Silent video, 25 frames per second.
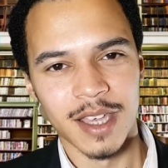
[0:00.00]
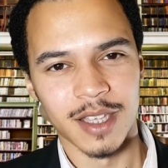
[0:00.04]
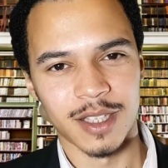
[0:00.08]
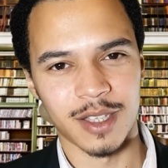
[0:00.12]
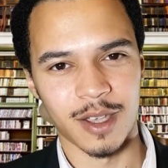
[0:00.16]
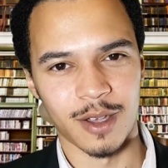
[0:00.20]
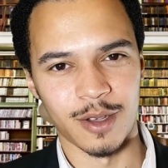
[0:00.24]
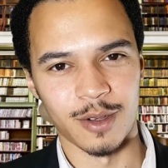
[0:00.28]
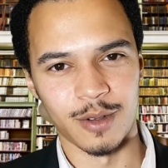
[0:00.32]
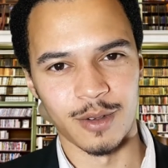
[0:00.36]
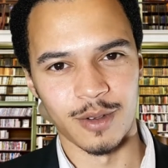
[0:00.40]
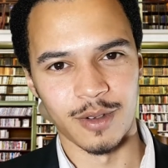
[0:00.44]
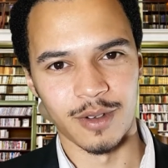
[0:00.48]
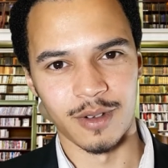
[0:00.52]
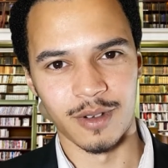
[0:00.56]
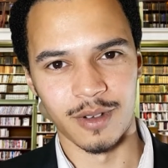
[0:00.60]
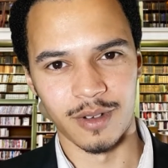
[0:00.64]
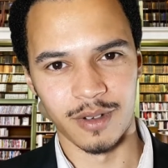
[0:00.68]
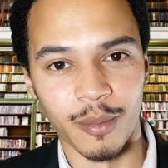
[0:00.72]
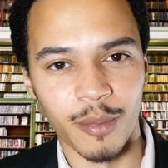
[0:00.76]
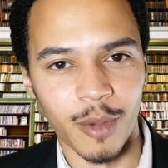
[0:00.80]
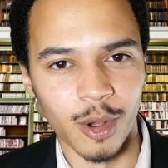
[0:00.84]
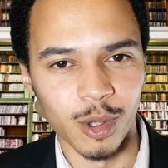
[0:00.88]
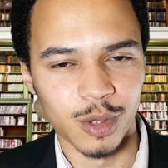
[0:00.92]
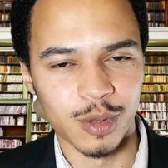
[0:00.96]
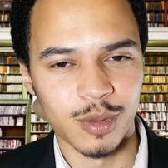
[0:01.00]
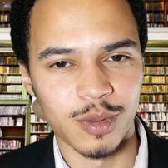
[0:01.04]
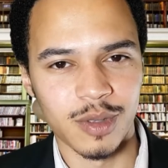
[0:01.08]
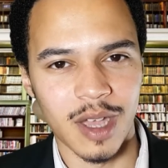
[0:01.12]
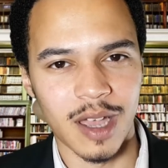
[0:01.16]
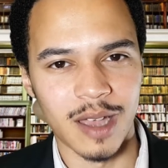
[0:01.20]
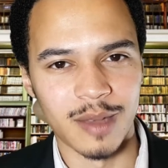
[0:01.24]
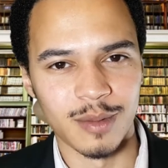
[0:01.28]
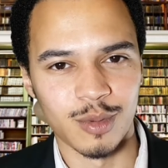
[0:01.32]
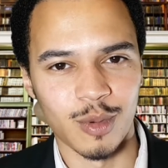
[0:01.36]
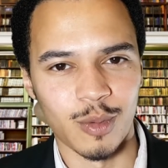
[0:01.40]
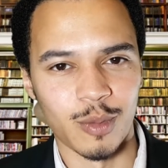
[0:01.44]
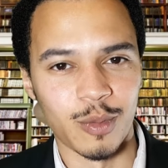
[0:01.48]
So most
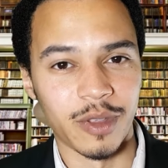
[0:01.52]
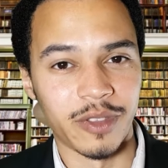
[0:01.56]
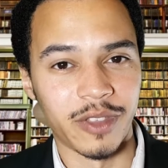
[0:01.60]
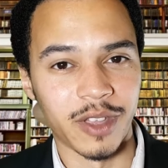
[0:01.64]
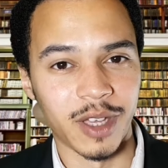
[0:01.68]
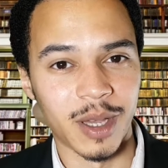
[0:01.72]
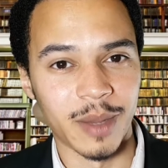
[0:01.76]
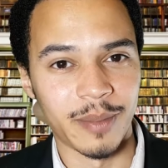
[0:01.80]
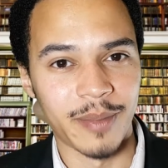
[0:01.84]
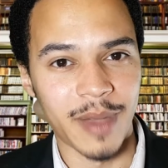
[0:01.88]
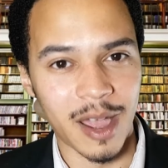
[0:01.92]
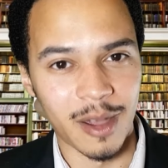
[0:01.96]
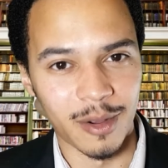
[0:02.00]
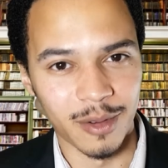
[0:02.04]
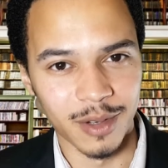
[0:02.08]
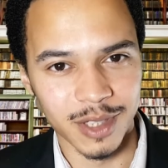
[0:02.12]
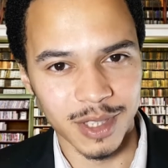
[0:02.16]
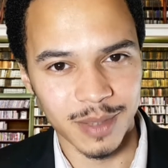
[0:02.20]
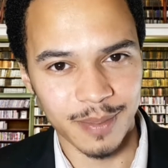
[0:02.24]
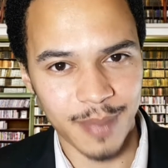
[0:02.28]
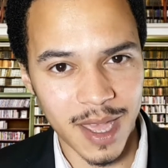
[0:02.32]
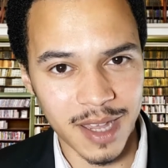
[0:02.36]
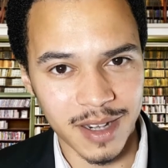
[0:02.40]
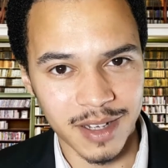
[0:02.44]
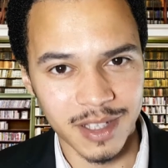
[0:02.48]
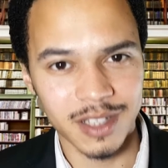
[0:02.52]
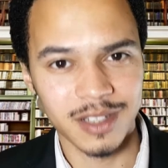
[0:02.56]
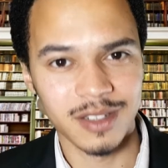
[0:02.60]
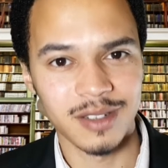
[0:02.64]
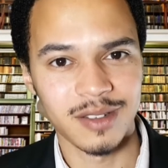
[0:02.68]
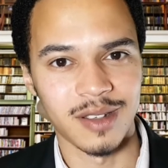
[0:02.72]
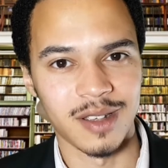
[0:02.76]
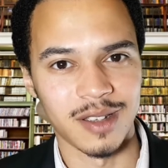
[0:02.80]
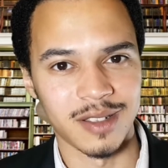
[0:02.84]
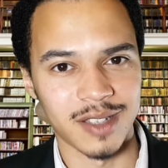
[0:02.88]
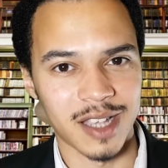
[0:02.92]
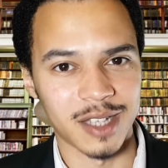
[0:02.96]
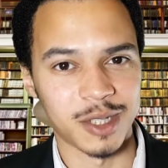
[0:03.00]
times when we think about Spanish,
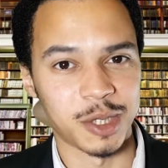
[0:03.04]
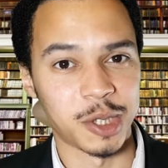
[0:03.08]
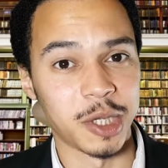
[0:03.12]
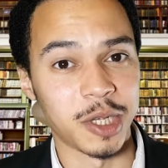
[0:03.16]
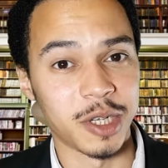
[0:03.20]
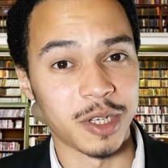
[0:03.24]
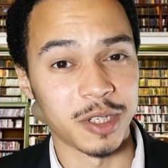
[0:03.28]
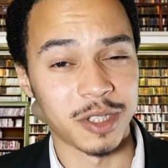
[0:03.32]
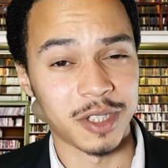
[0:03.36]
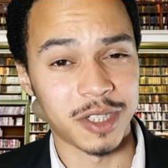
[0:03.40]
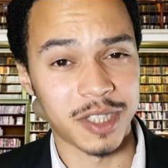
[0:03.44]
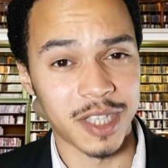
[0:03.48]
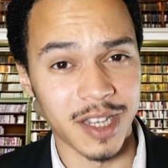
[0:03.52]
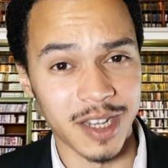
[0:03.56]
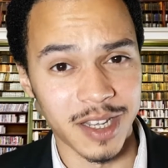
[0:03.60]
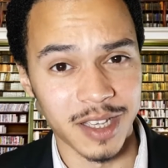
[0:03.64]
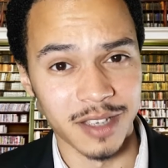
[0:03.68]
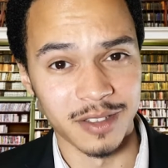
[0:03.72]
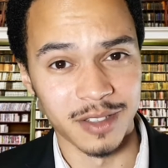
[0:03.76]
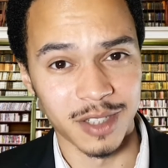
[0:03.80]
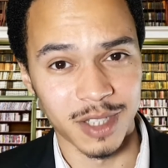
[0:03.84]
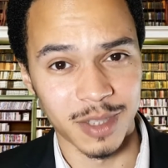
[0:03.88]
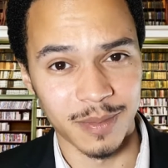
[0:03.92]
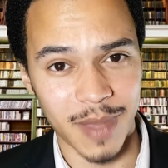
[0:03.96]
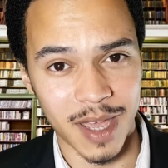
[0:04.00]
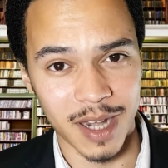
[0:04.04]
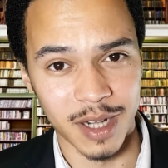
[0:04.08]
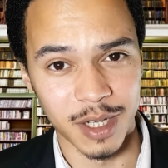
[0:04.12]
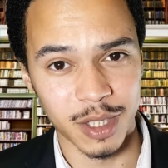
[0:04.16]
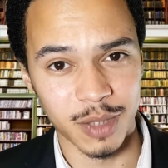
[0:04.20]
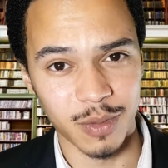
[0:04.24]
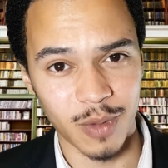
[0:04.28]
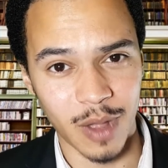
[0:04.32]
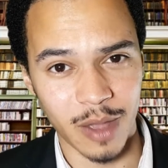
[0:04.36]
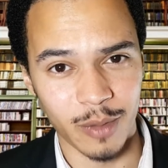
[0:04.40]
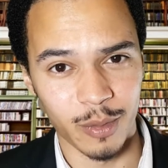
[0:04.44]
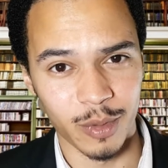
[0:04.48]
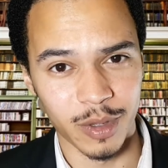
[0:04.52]
it's actually Castilian Spanish
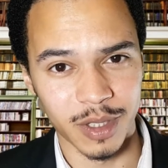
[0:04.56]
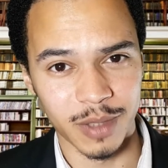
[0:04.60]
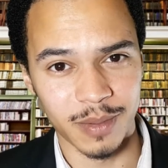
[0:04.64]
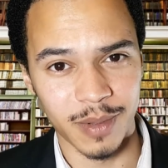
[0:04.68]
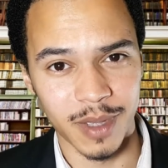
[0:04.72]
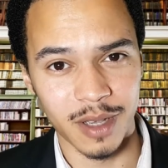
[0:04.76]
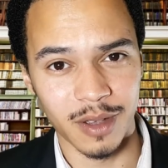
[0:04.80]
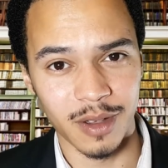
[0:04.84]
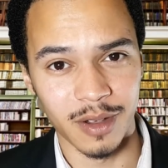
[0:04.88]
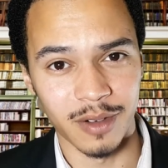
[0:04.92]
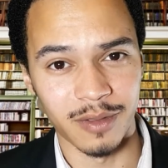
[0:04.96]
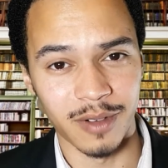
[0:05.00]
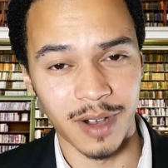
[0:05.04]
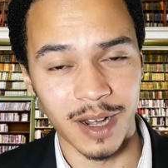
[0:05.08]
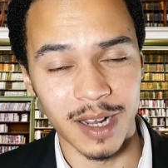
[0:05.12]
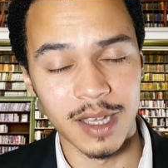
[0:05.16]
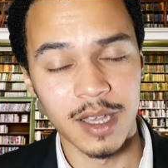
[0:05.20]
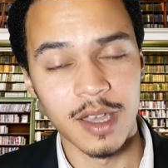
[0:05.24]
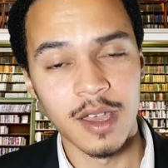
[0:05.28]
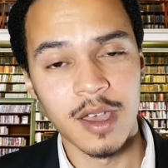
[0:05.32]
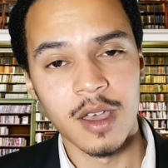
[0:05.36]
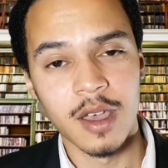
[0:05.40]
that we speak of, right?